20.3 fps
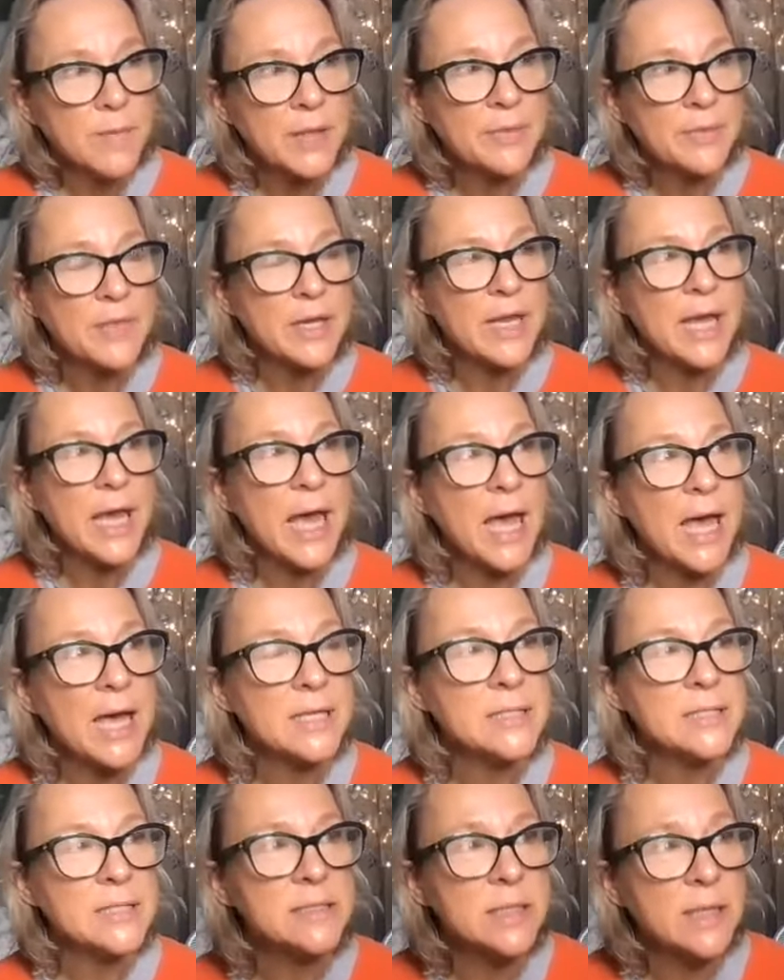
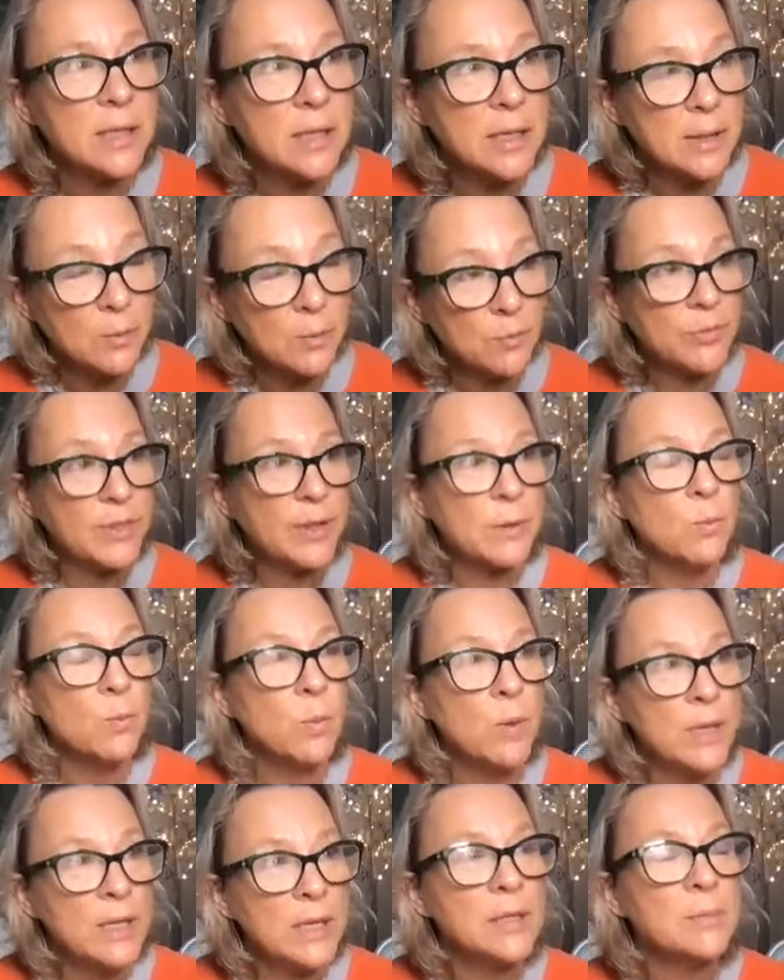that
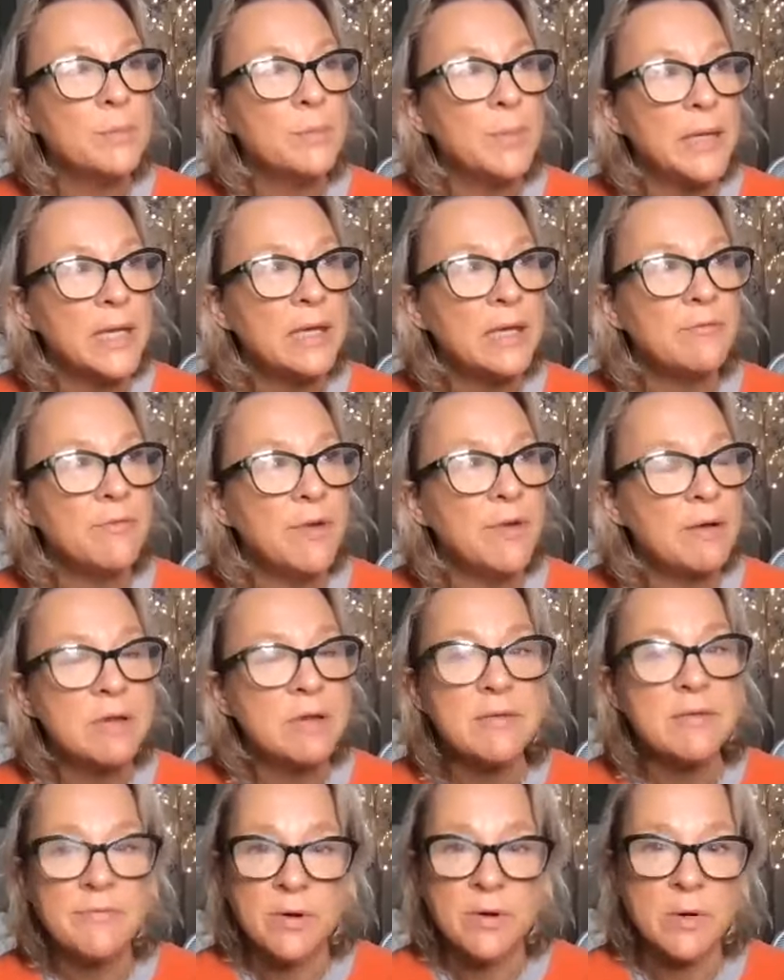will be
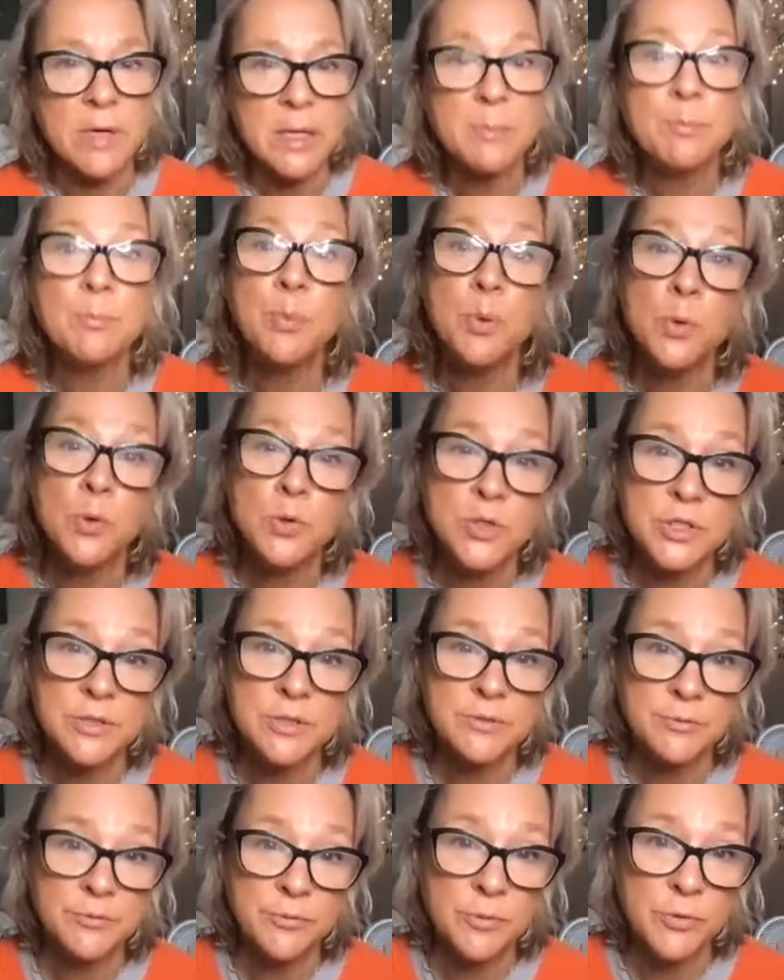very, very
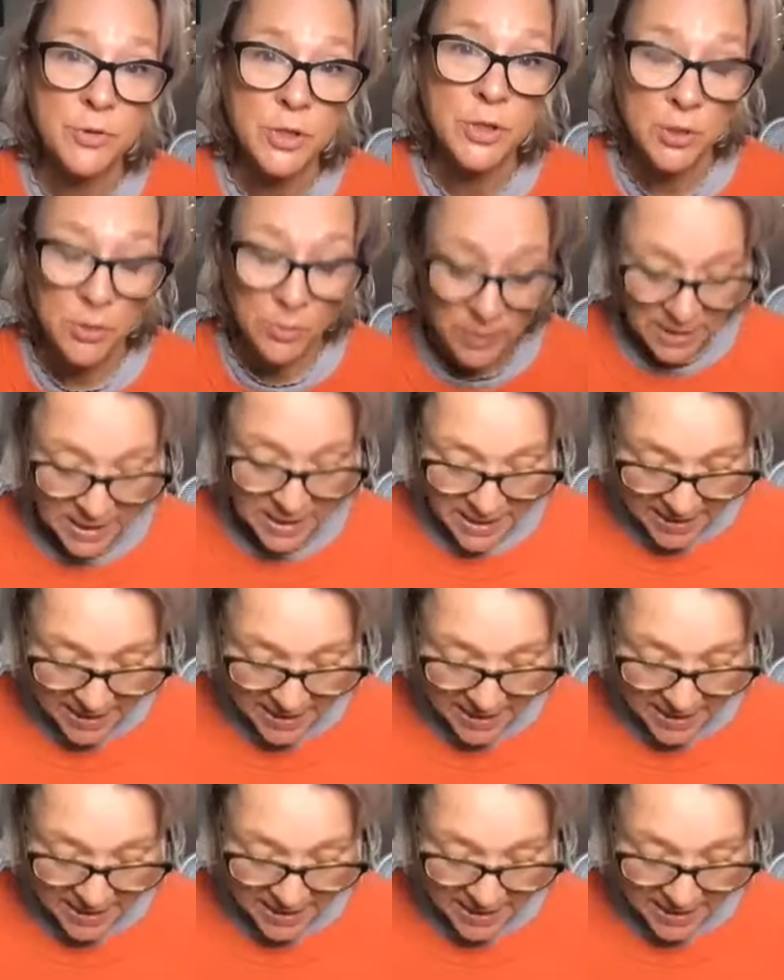important for you.